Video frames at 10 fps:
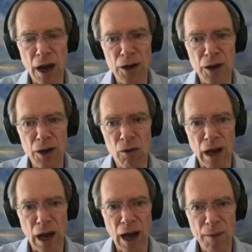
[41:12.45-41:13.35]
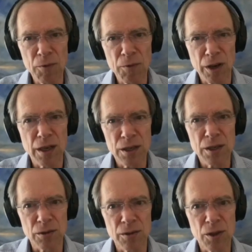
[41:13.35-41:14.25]
I know that I'm going to need
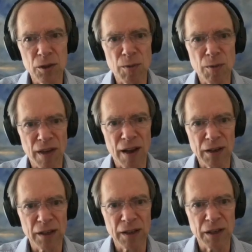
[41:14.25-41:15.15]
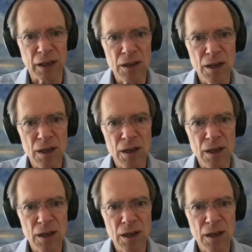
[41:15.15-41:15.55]
to do some of the heavy lifting.